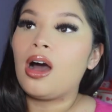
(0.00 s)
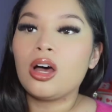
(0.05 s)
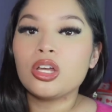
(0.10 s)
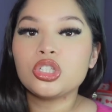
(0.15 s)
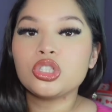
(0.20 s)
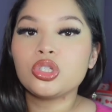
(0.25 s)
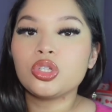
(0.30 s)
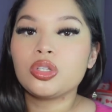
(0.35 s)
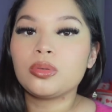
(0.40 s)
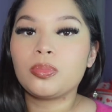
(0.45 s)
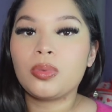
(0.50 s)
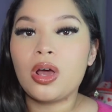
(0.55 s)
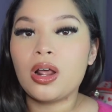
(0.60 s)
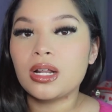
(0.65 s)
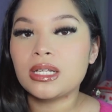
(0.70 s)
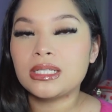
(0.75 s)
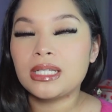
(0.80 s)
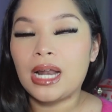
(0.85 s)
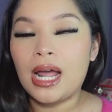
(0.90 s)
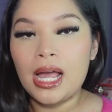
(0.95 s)
Also, the
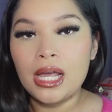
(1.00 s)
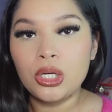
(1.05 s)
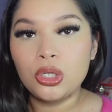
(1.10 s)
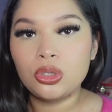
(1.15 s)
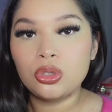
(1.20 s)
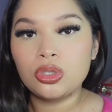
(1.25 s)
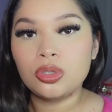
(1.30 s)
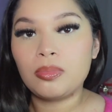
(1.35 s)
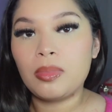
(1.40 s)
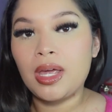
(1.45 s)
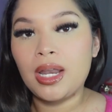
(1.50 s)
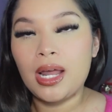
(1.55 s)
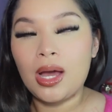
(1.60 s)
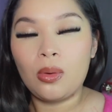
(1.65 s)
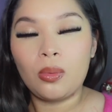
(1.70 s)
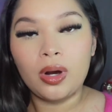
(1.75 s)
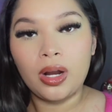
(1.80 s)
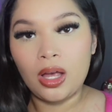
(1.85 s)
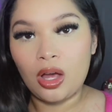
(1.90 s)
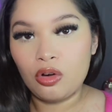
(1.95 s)
products that I use may
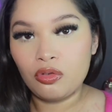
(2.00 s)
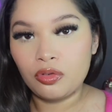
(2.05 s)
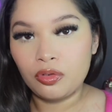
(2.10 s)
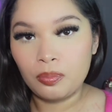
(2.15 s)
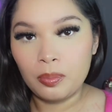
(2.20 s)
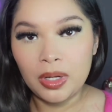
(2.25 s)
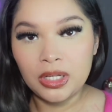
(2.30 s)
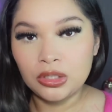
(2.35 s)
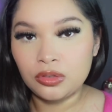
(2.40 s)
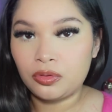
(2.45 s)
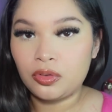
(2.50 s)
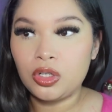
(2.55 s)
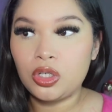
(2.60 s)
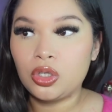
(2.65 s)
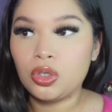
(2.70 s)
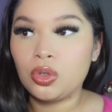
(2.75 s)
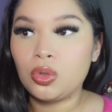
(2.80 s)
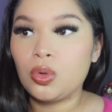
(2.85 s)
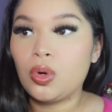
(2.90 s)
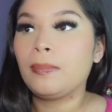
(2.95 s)
not work out best for
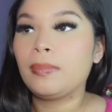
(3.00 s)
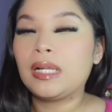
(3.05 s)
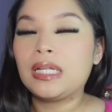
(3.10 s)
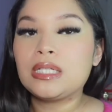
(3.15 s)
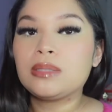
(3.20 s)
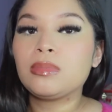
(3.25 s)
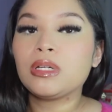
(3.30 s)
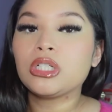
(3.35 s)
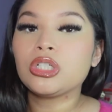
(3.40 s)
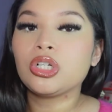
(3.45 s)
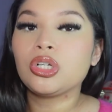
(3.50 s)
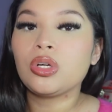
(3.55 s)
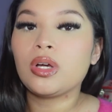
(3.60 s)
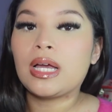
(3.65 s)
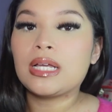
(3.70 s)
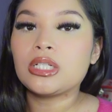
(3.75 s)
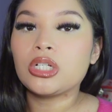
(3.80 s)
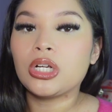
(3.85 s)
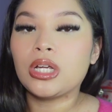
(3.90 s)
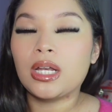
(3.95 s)
you. Please make sure you
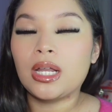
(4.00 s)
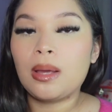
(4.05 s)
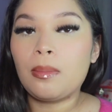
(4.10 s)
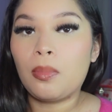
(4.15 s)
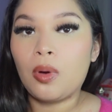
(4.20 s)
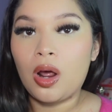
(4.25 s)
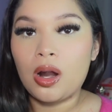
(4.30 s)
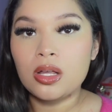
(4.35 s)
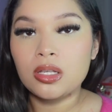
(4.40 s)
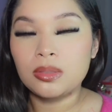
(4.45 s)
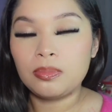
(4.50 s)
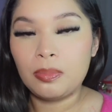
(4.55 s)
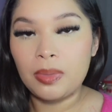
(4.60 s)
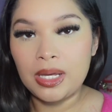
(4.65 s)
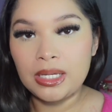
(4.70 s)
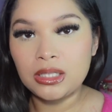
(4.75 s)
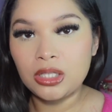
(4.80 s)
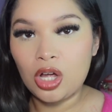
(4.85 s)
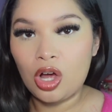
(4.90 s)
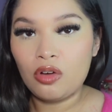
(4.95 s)
guys are getting products
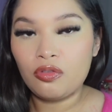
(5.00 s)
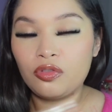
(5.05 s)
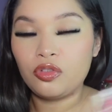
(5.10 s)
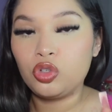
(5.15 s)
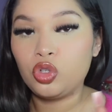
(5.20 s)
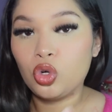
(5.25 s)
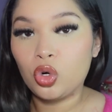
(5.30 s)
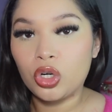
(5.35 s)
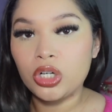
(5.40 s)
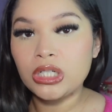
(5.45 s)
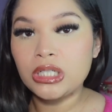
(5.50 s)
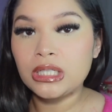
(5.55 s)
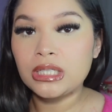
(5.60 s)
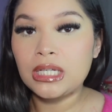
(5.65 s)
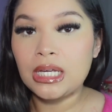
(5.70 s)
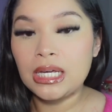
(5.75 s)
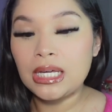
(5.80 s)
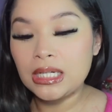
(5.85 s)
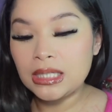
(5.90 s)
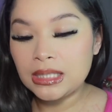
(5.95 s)
based off your
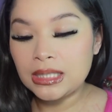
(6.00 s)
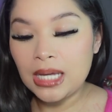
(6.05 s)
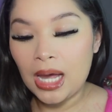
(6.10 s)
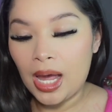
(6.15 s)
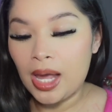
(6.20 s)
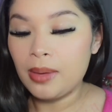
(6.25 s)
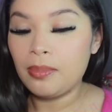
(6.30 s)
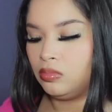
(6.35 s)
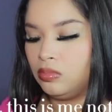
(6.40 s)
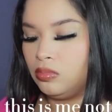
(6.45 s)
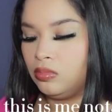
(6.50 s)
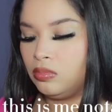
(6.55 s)
skin type.